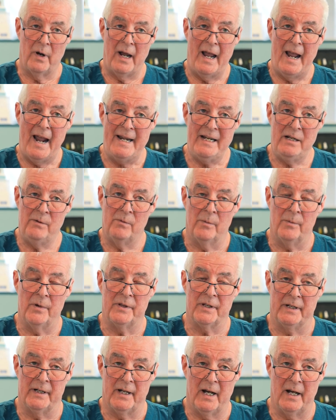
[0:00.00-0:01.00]
anyone with
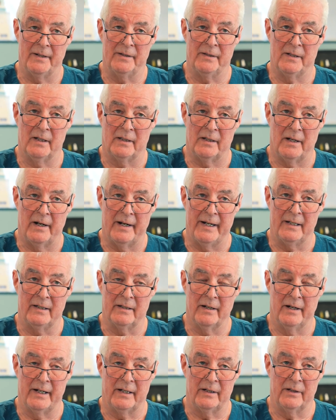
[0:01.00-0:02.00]
an underlying
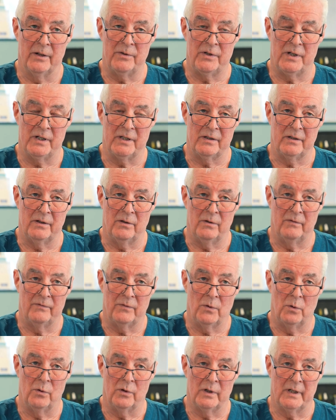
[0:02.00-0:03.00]
diagnosis of
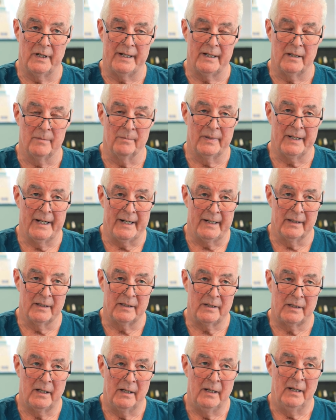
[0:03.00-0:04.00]
oral lichen planus